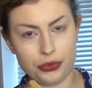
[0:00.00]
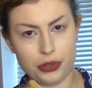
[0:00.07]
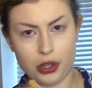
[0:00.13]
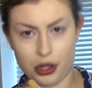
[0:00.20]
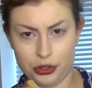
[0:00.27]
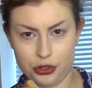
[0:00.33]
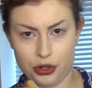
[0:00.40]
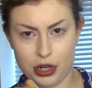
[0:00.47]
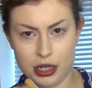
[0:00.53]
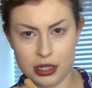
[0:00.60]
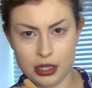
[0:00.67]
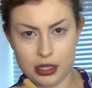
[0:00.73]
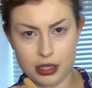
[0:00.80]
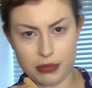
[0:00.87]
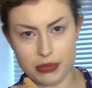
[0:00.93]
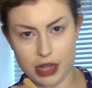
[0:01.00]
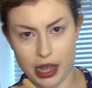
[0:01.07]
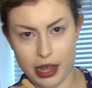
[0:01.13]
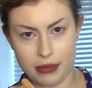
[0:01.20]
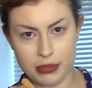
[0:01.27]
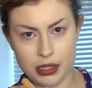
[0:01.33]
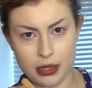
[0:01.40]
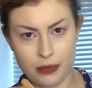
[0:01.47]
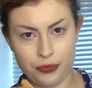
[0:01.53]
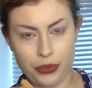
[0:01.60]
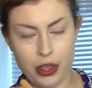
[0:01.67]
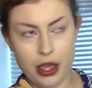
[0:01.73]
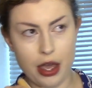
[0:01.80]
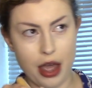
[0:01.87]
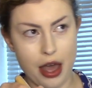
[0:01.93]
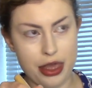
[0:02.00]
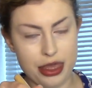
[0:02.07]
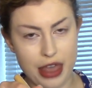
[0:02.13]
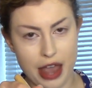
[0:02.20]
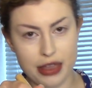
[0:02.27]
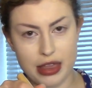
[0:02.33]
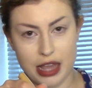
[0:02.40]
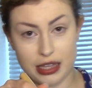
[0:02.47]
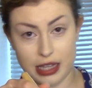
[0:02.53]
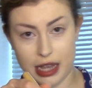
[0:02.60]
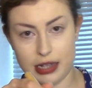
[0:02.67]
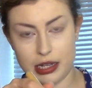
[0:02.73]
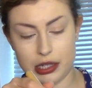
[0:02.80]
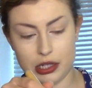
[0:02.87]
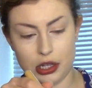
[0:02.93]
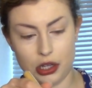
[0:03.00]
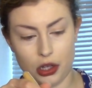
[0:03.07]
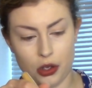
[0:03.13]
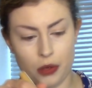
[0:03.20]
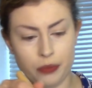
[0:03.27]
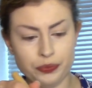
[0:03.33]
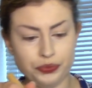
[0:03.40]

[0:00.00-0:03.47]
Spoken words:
countries sometimes, and then they send it to you,